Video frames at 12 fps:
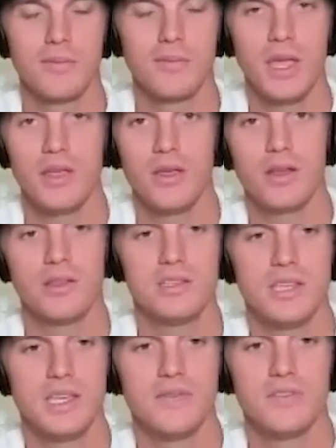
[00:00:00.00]
man, you ought to
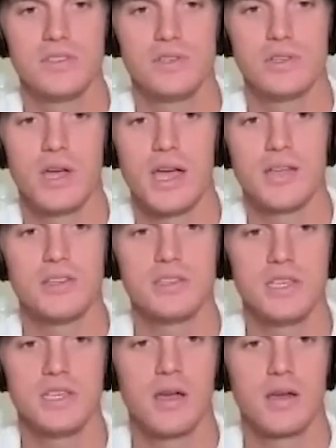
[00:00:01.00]
just give this a try,
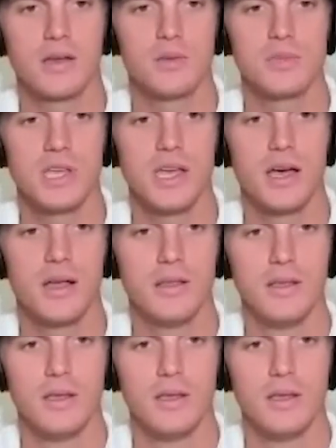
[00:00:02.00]
just see how it comes out.